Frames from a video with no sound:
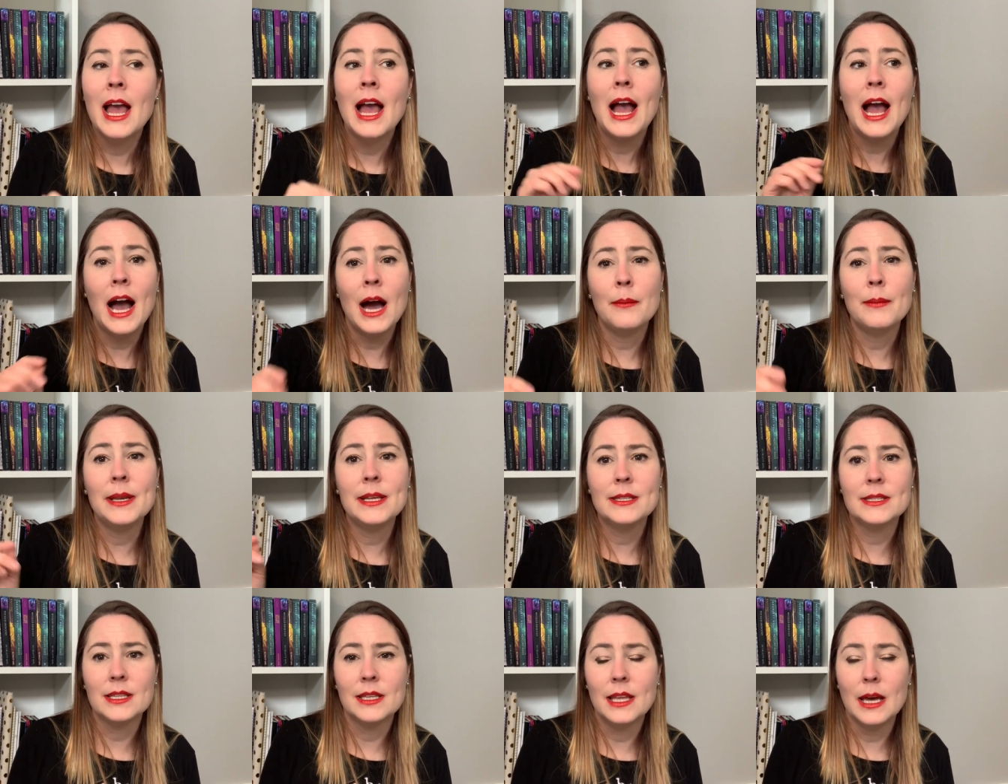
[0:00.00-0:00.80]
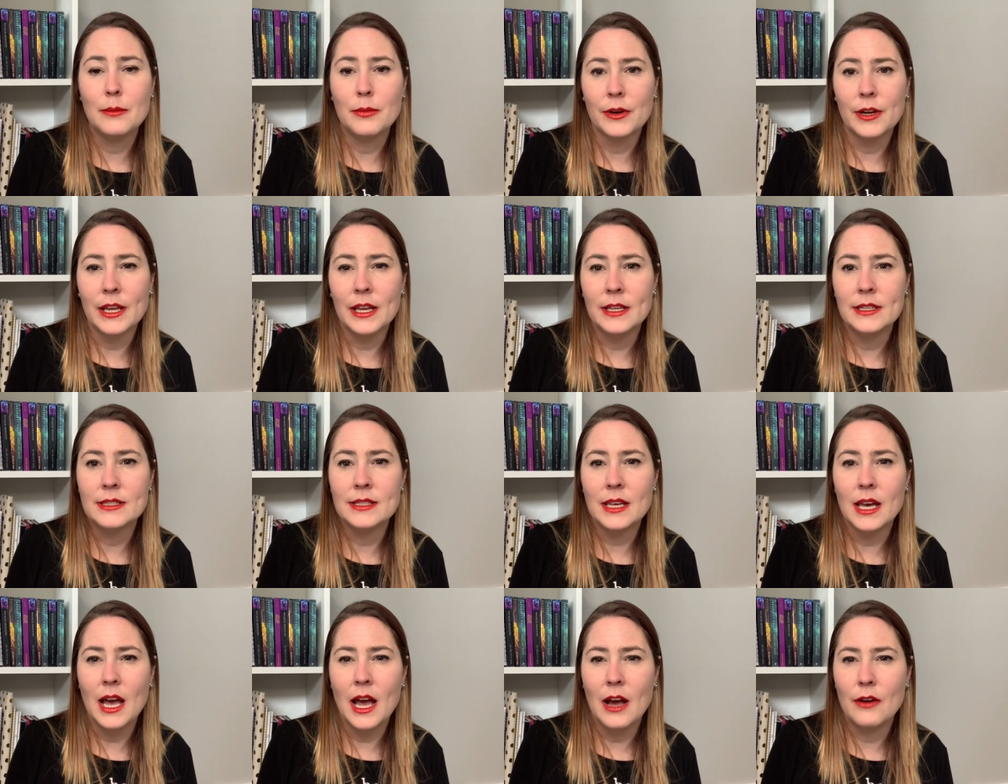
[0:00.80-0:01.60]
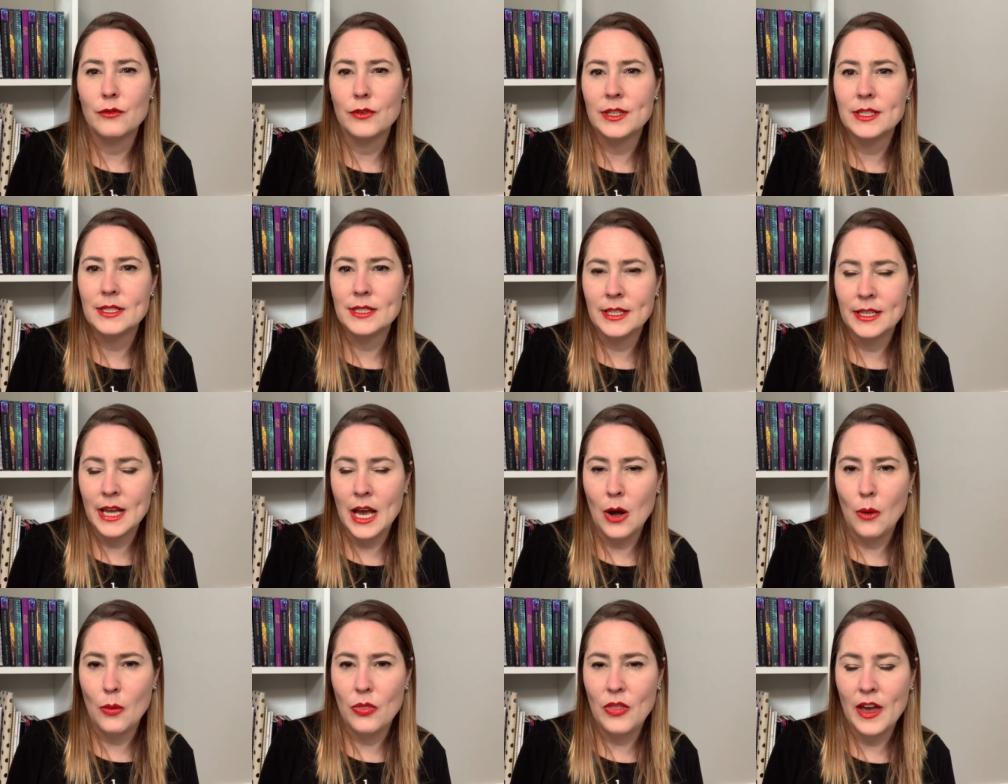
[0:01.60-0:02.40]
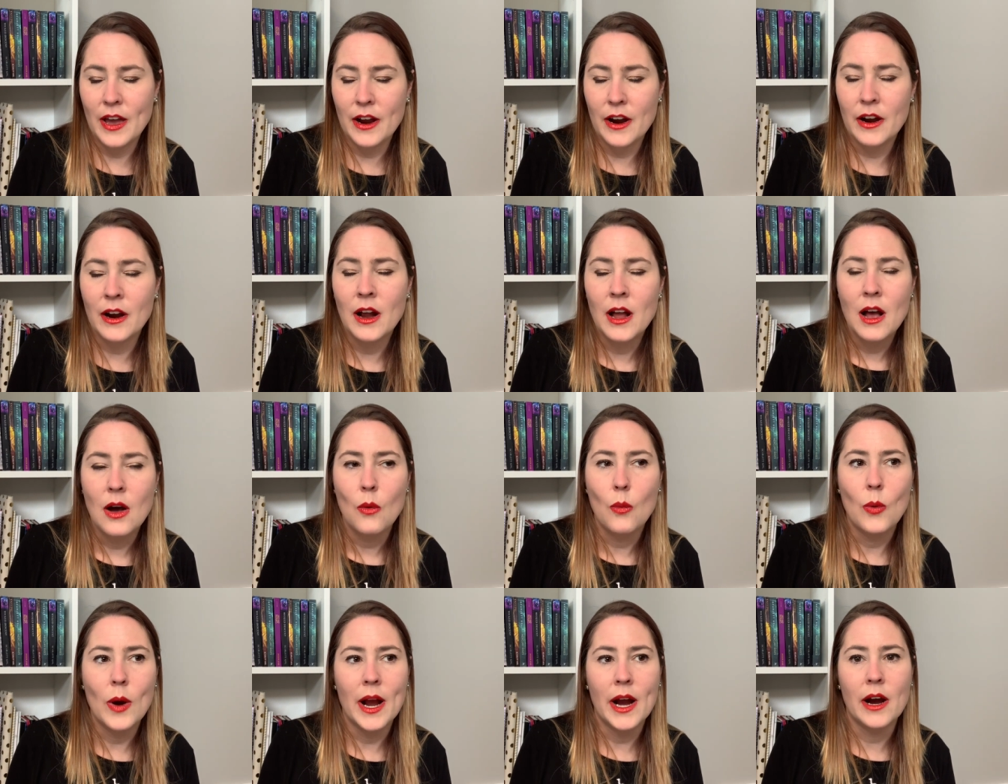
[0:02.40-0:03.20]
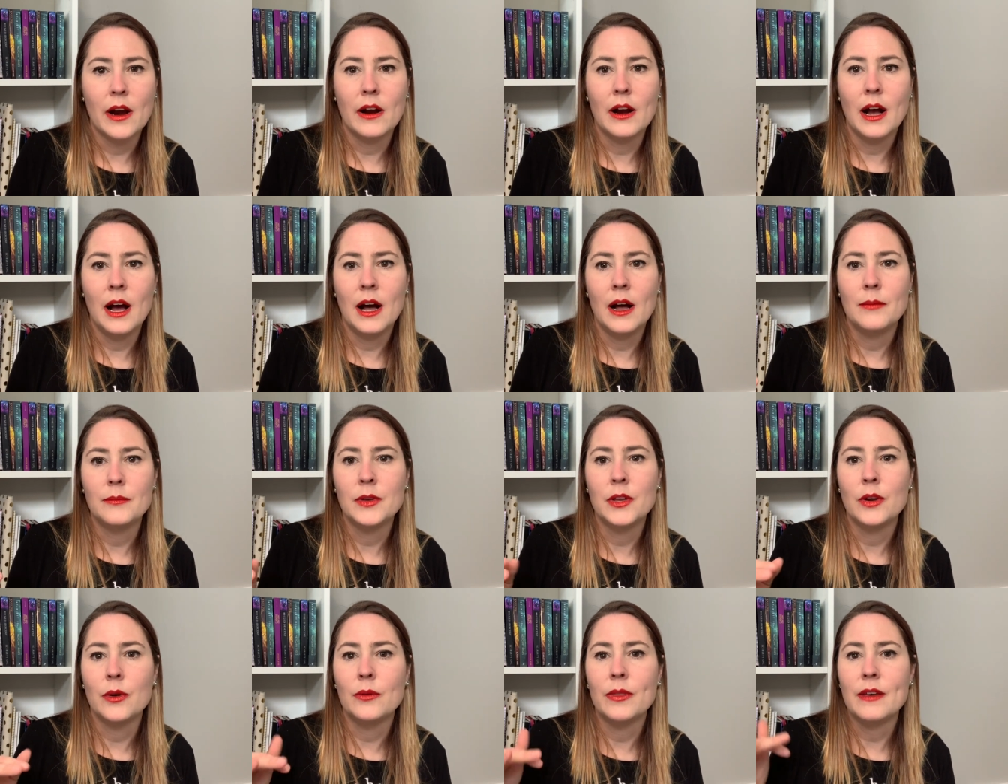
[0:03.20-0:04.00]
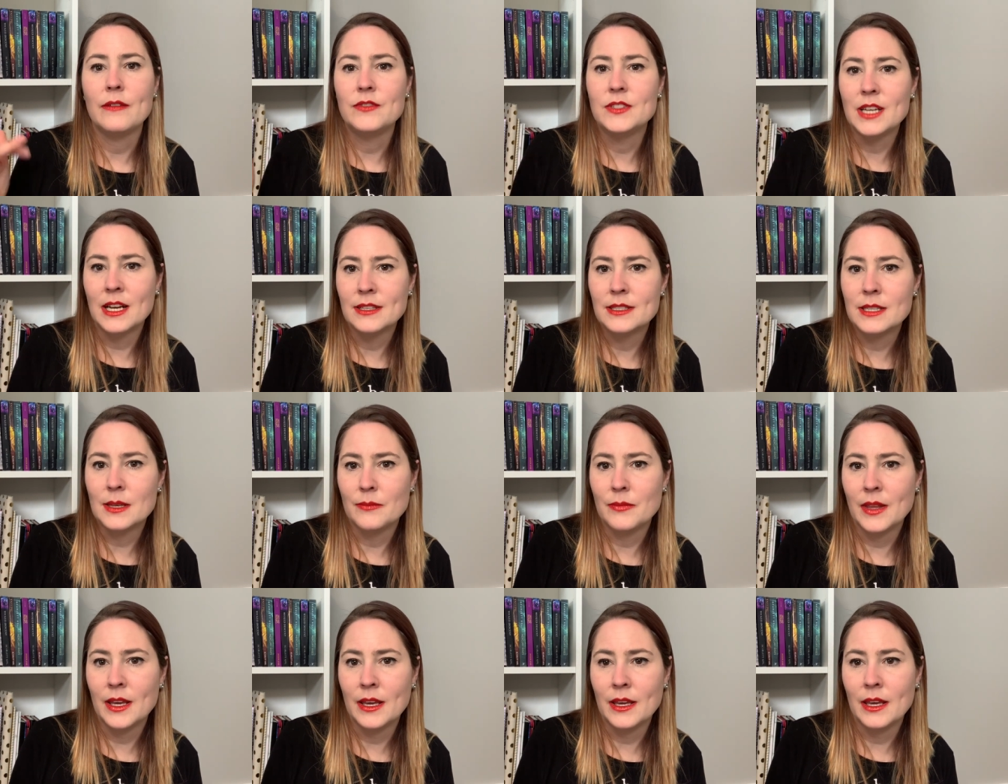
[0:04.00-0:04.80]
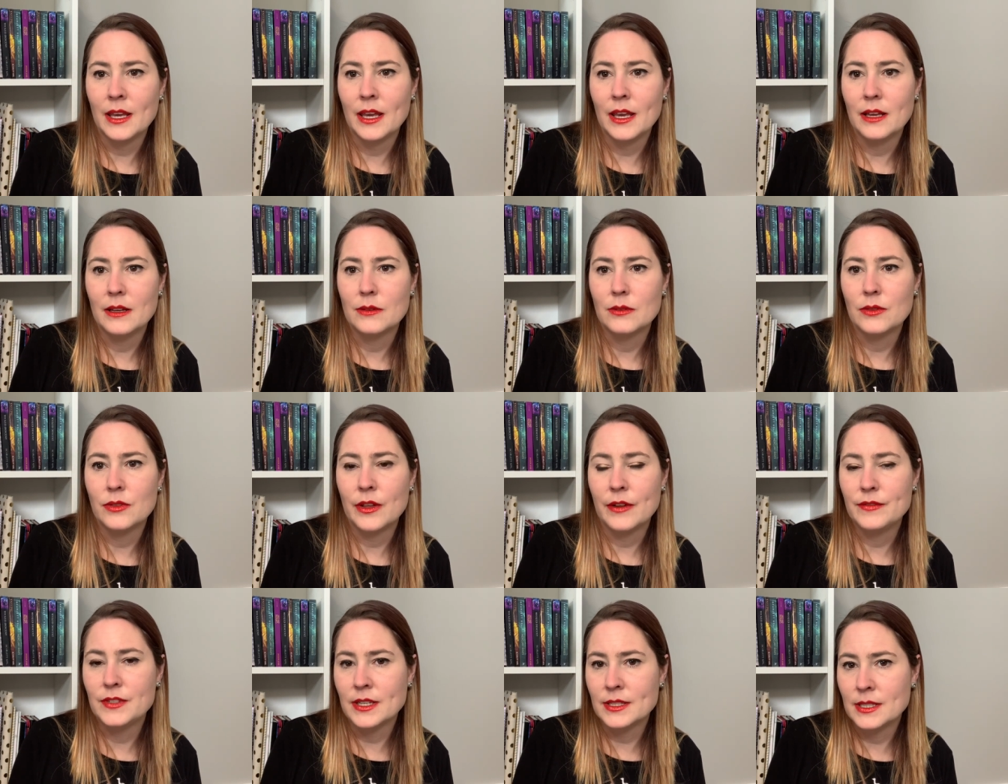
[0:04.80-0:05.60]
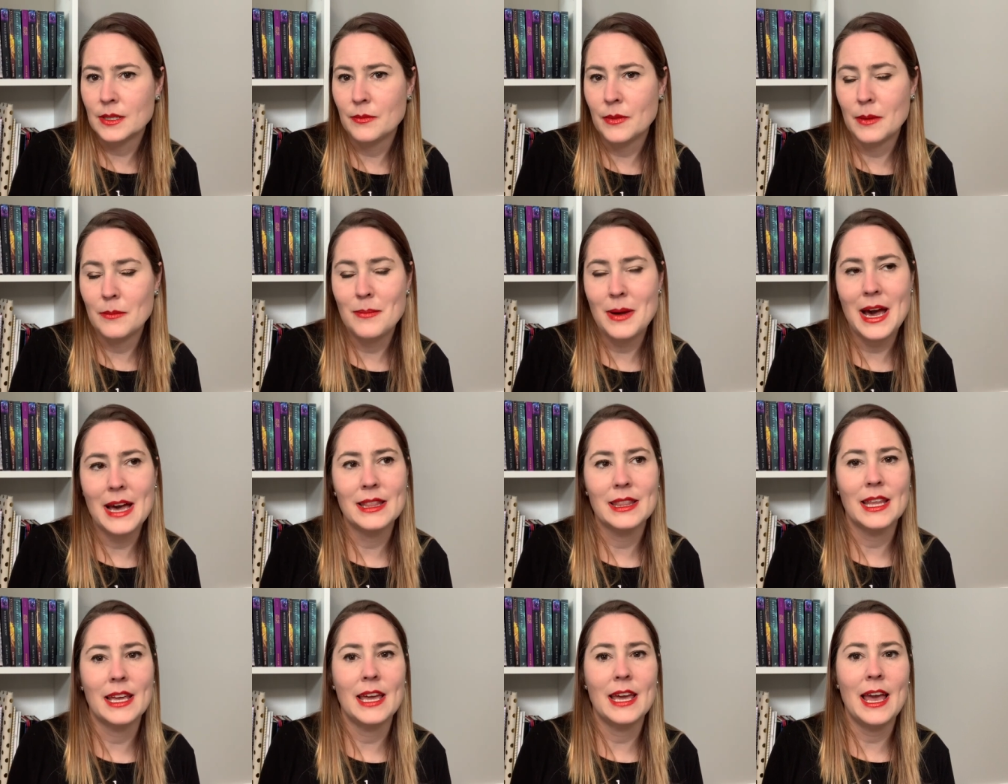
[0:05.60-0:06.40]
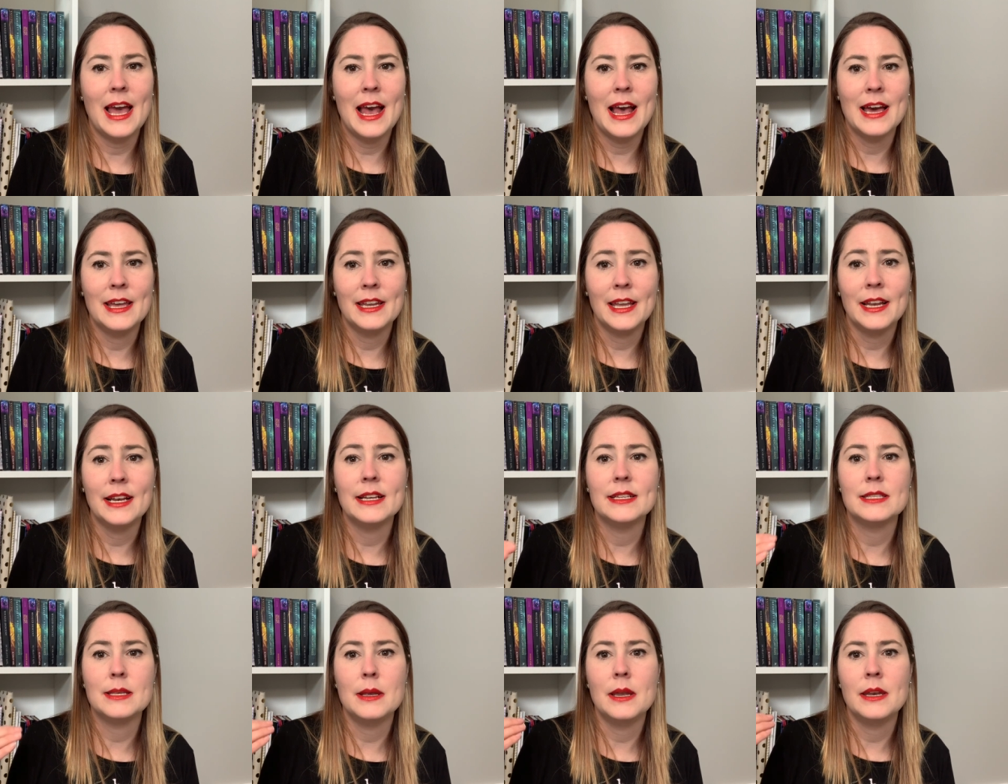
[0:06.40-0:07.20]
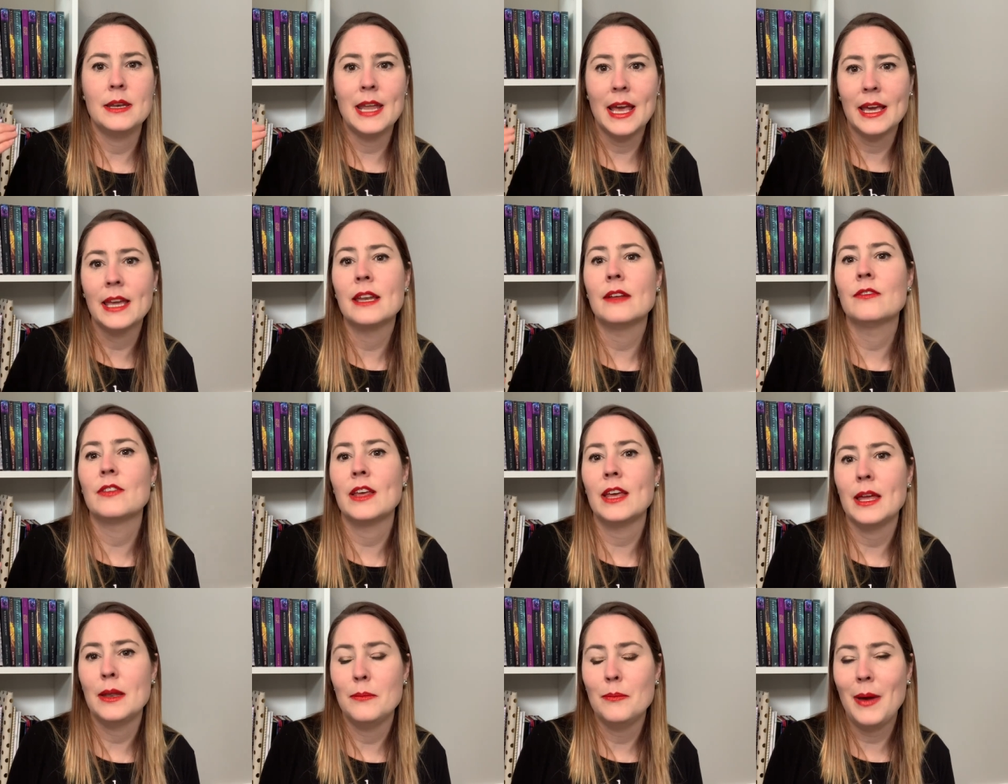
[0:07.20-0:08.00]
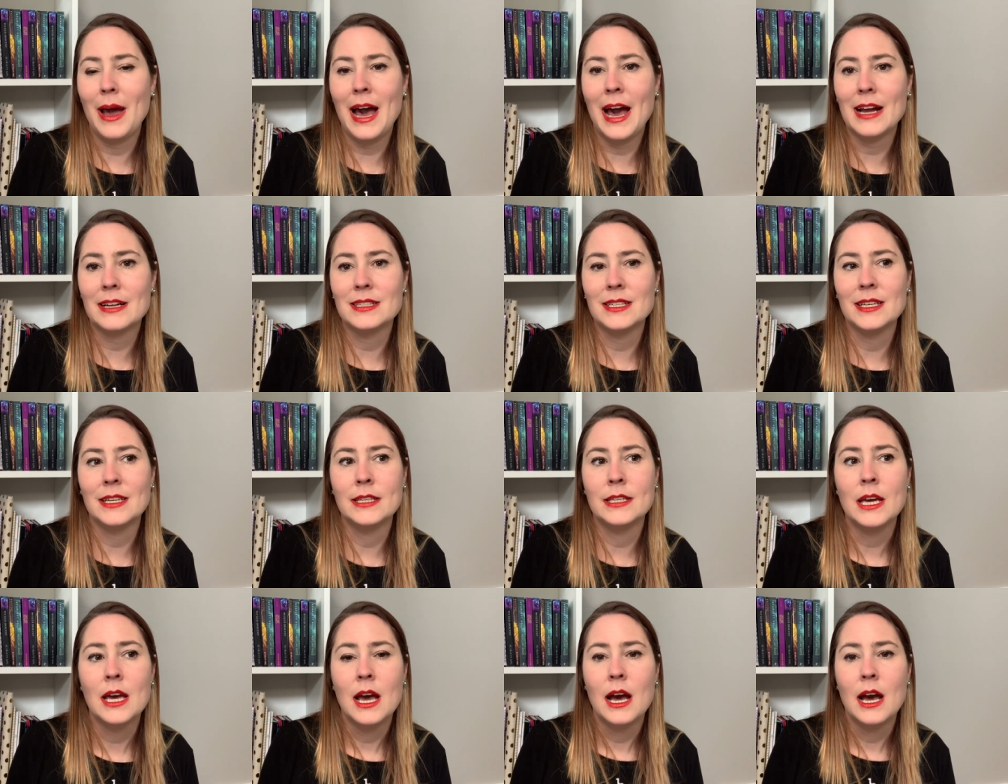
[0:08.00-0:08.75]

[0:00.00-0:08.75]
How many celebrities have we seen out there where, you know, they've done something badly and it has negatively impacted